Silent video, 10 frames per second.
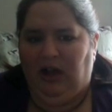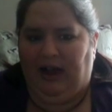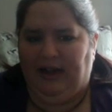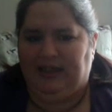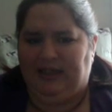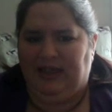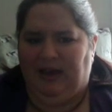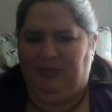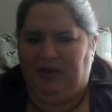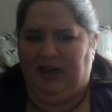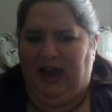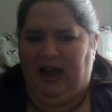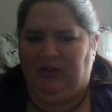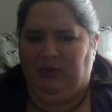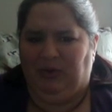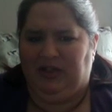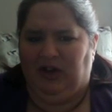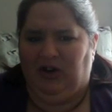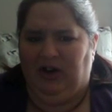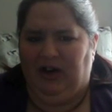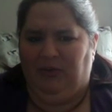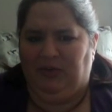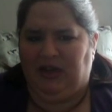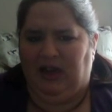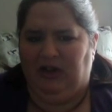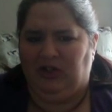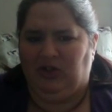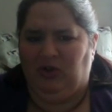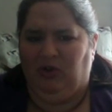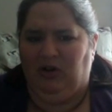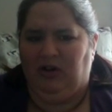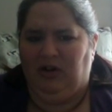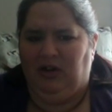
I did see an update afterwards that her hair was kind of shorter